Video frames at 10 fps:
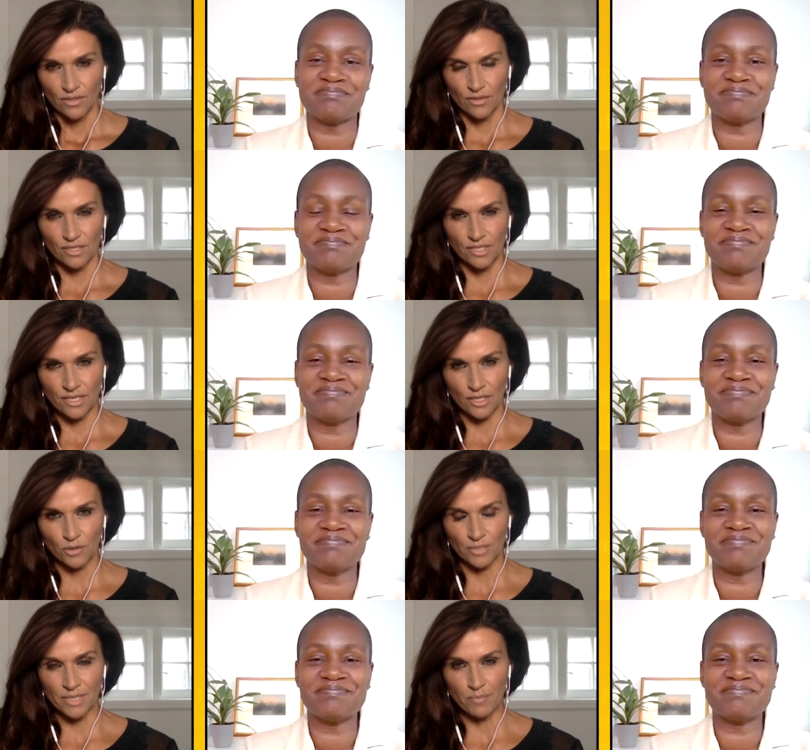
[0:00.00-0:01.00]
Speaker 1: The uh,
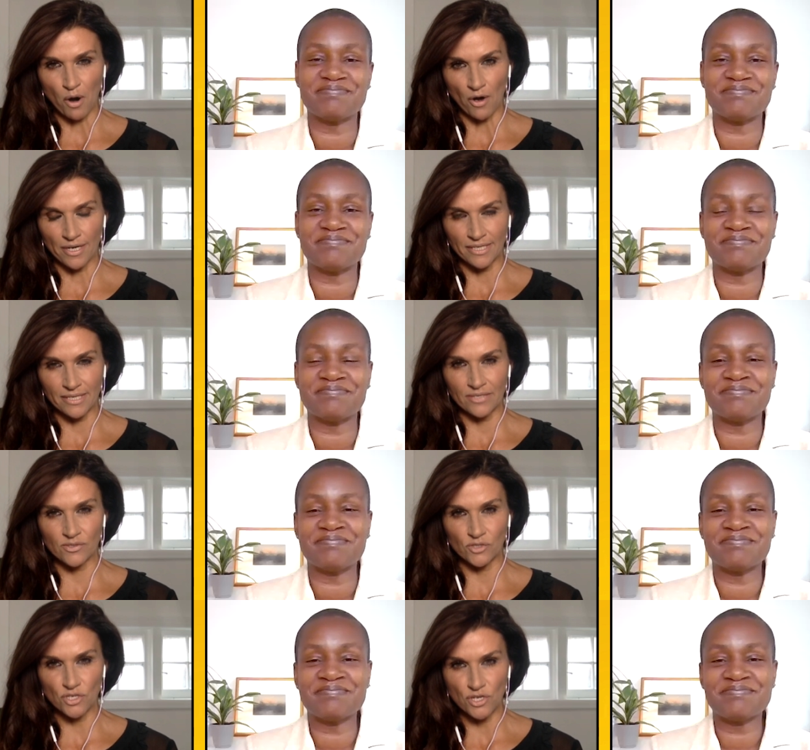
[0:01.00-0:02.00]
Green Party
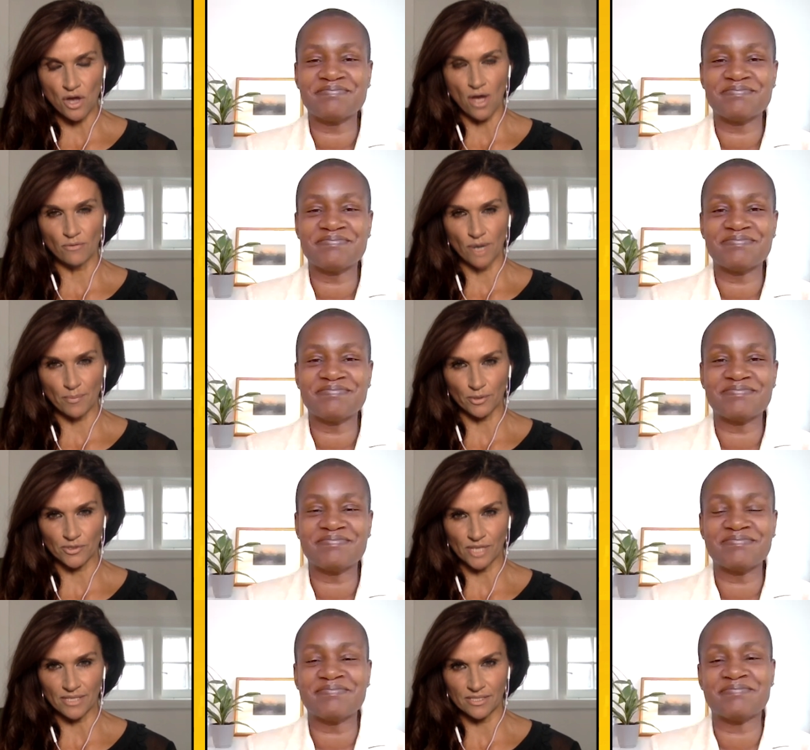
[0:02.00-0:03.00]
is not
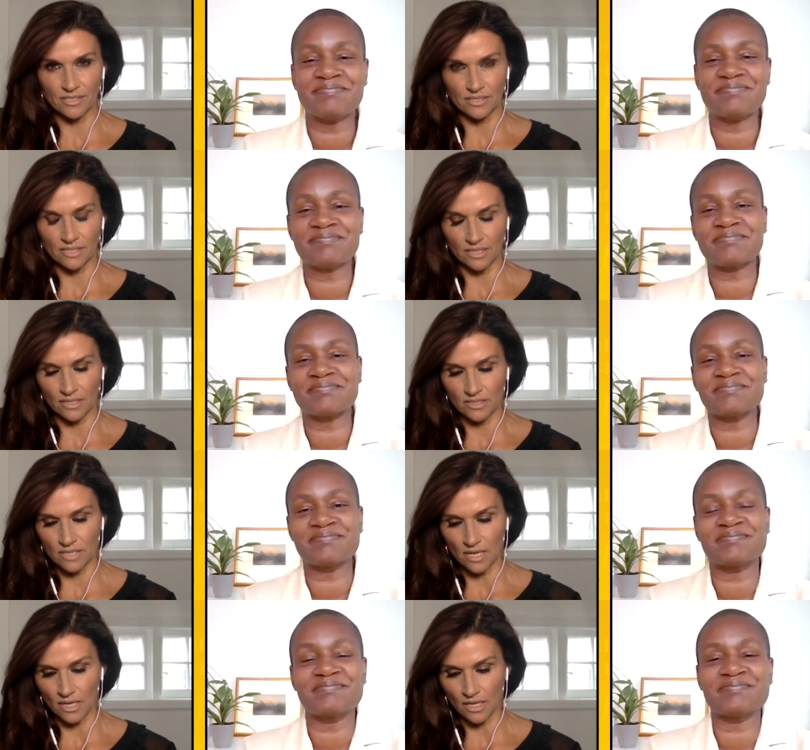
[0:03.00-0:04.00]
represented
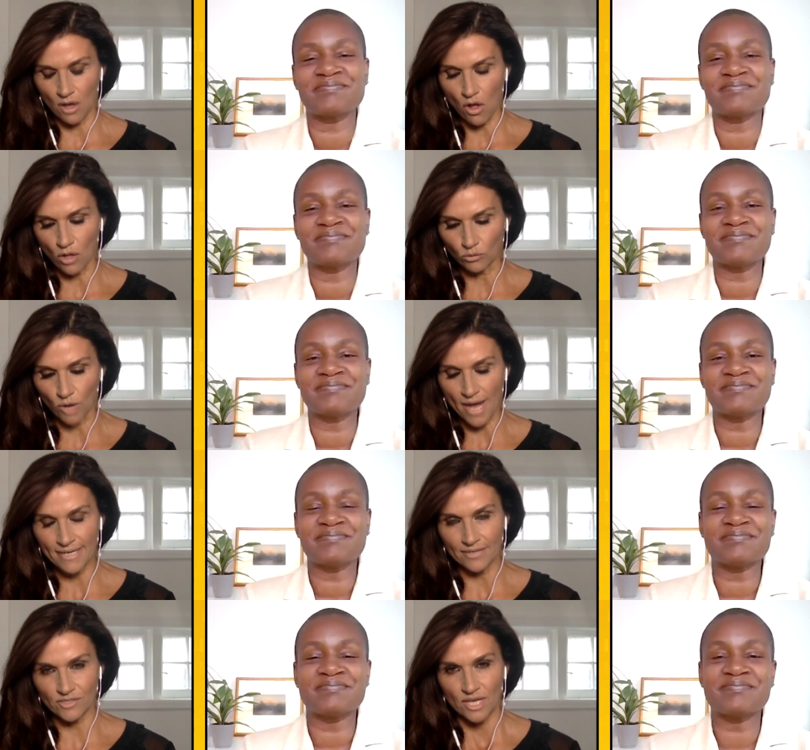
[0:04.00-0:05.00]
in uh, all
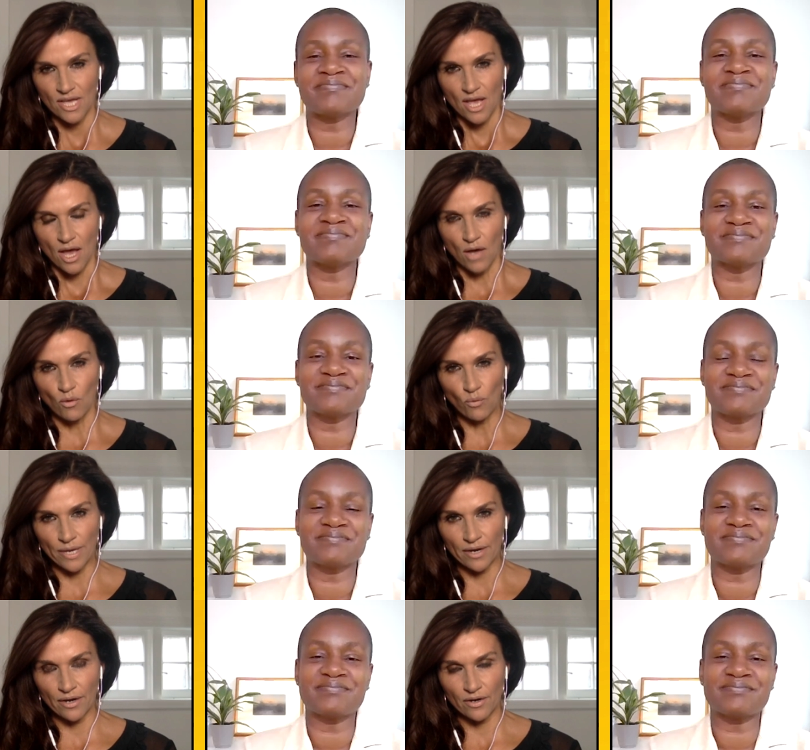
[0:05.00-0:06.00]
ridings. Uh,
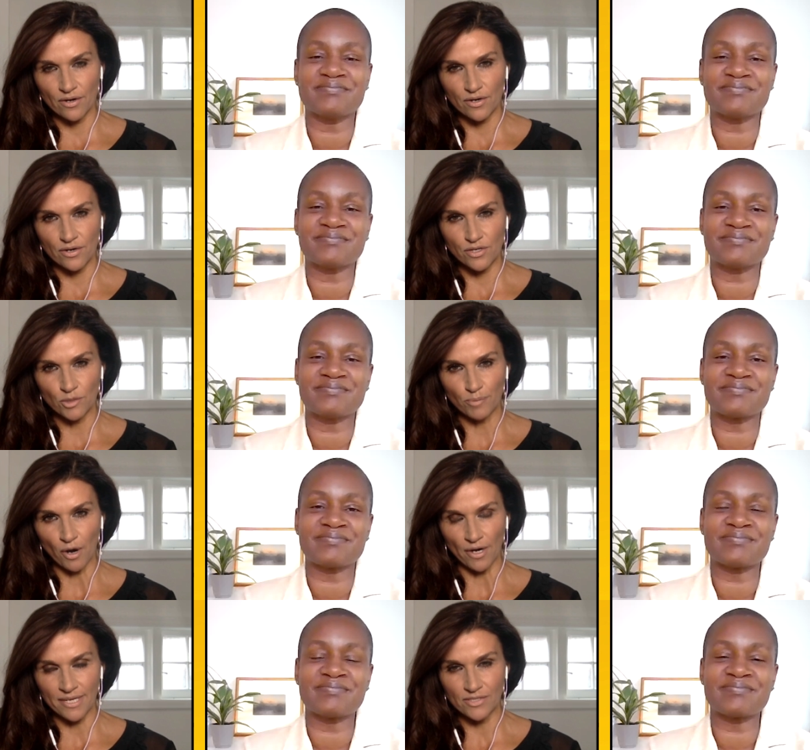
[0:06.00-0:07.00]
where your
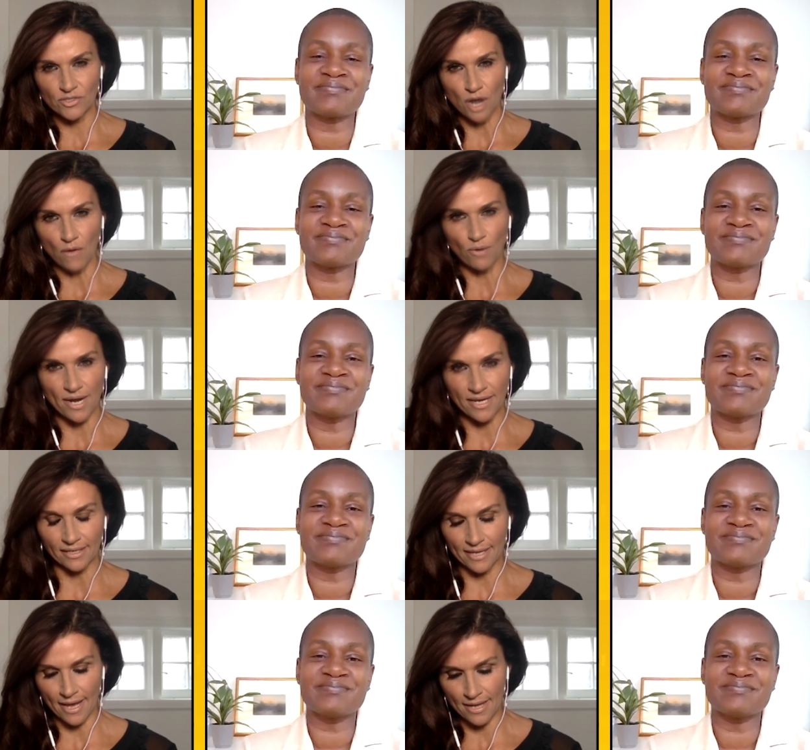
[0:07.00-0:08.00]
party is not
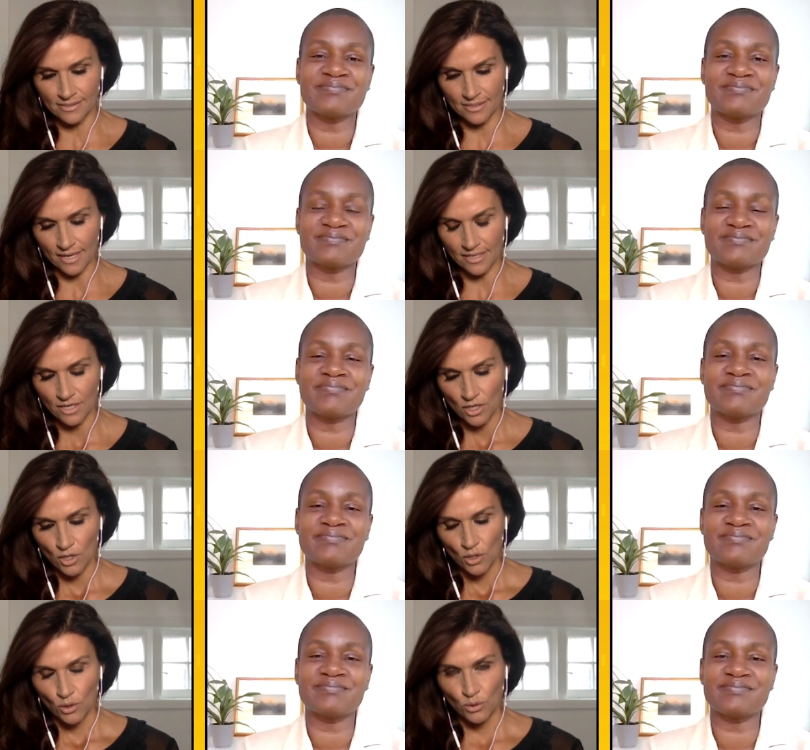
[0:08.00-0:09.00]
running a candidate,
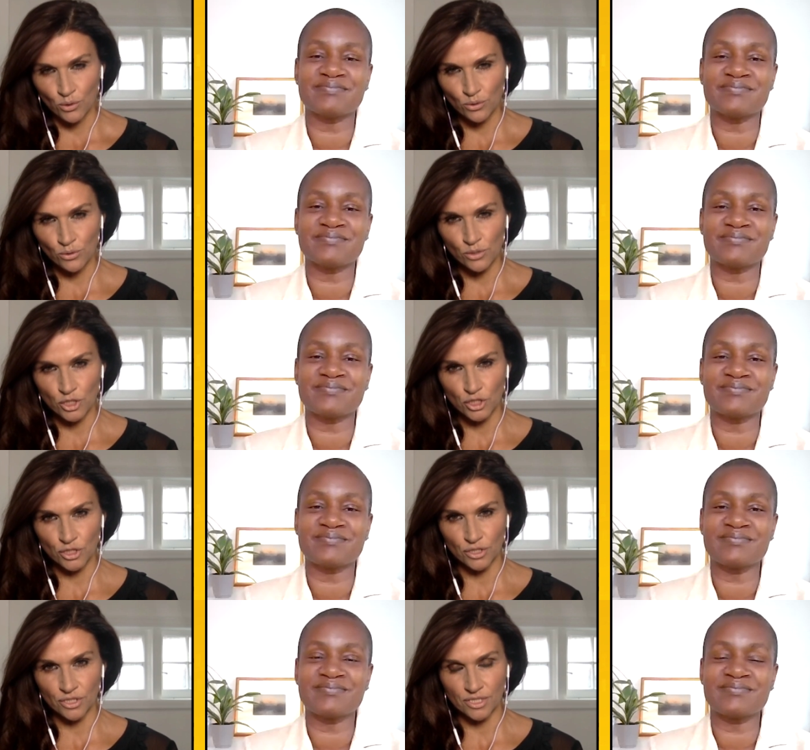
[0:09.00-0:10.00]
who
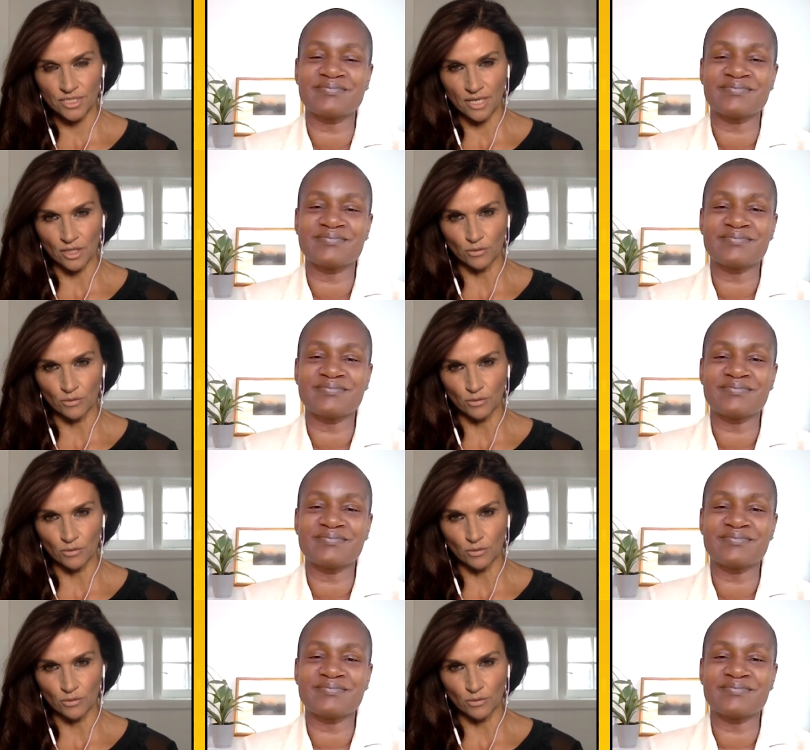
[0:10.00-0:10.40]
should uh,